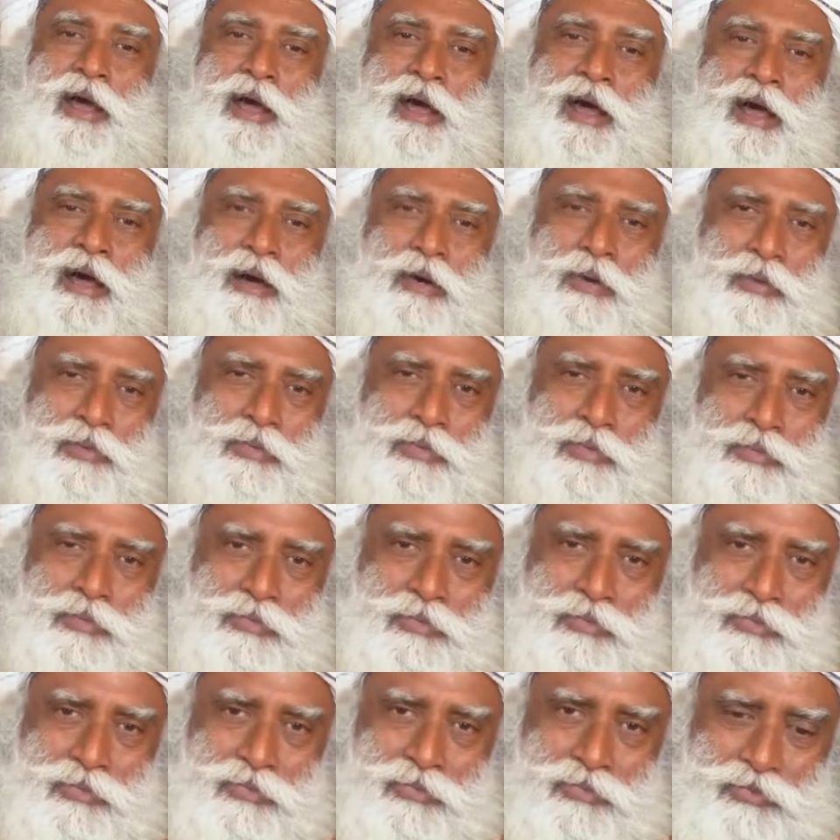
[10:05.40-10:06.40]
How
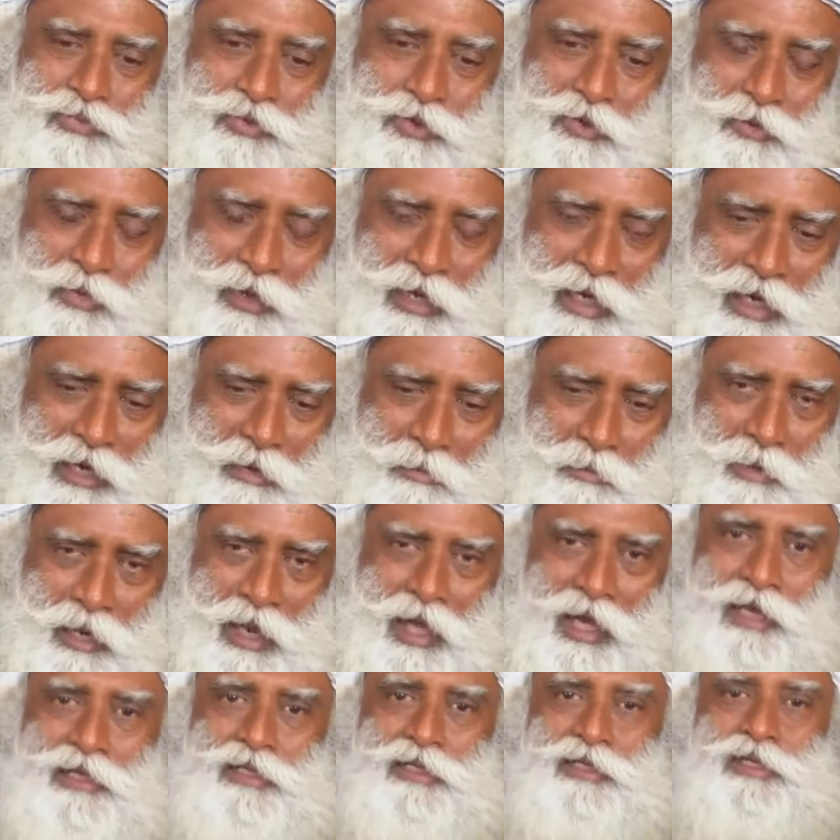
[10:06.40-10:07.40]
do we
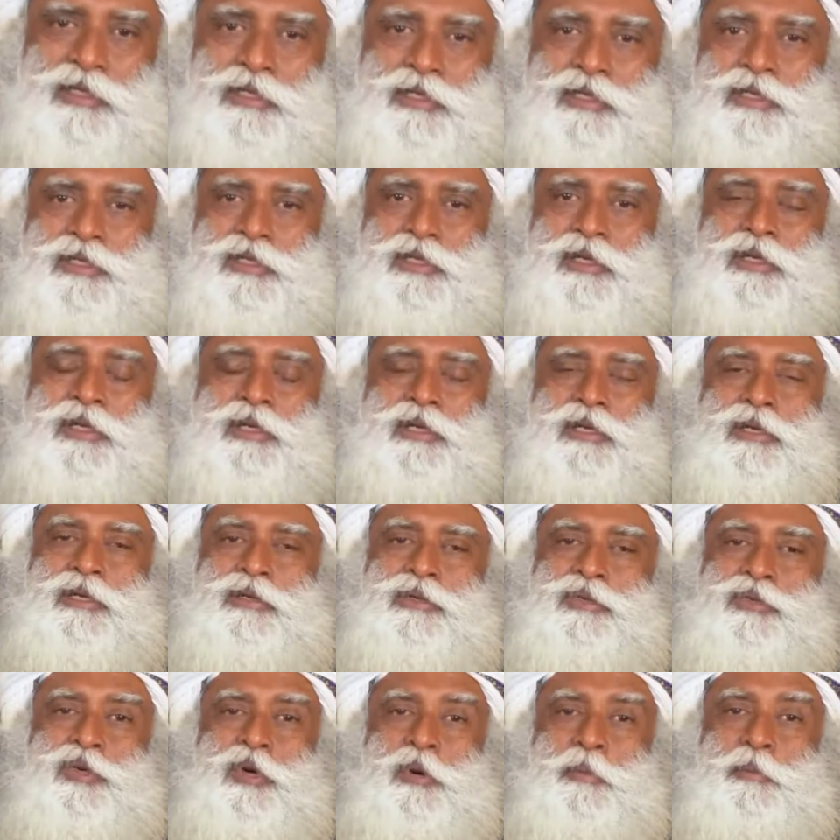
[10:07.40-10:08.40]
apply this
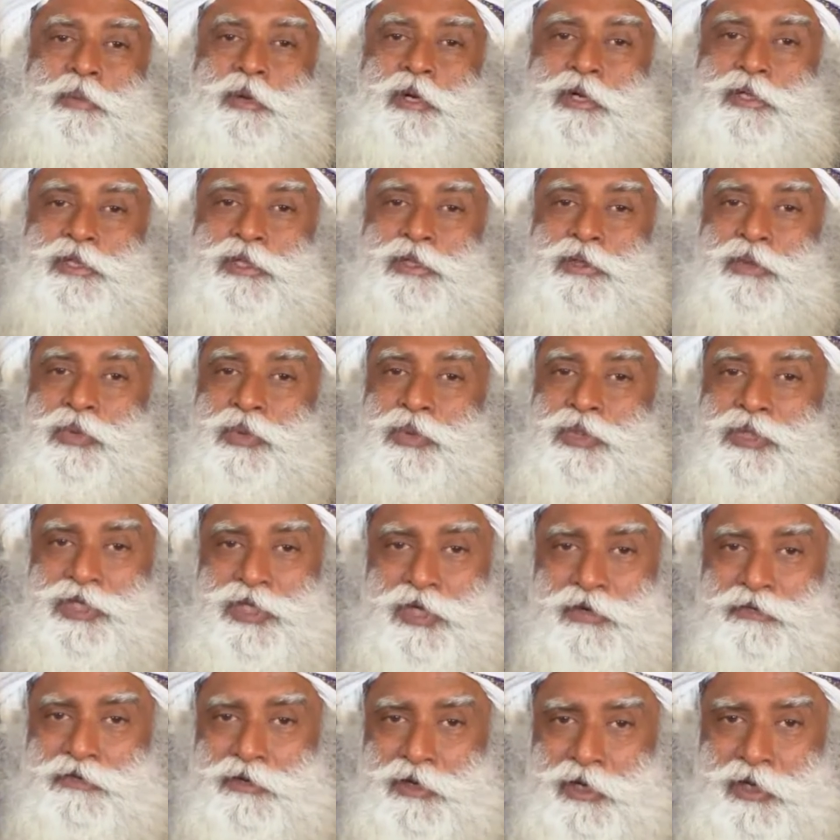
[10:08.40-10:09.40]
to a person who is
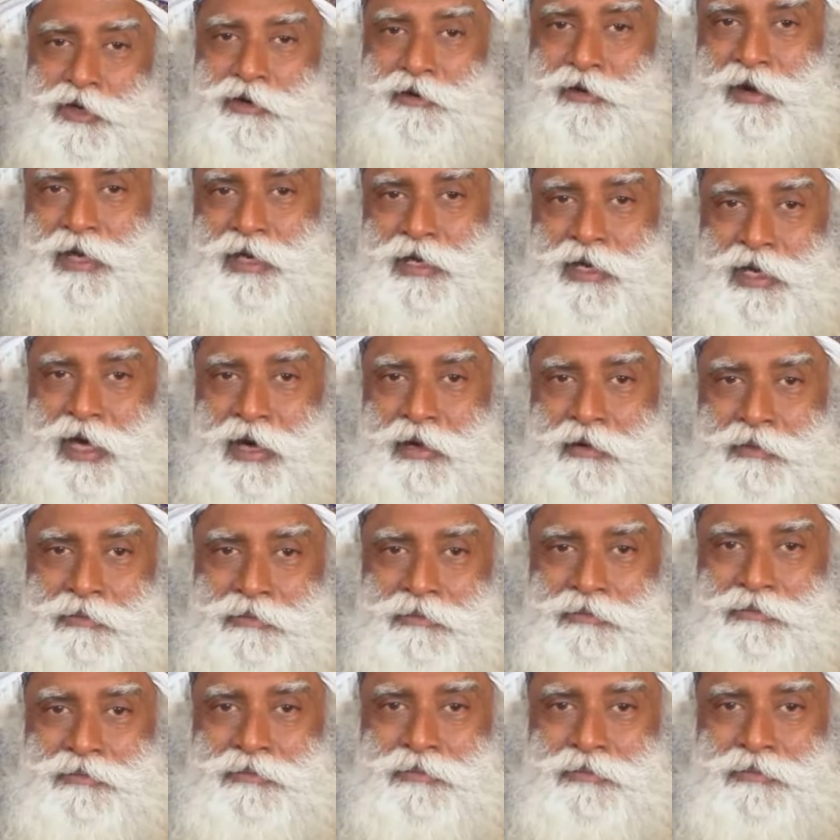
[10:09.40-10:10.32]
suffering right now?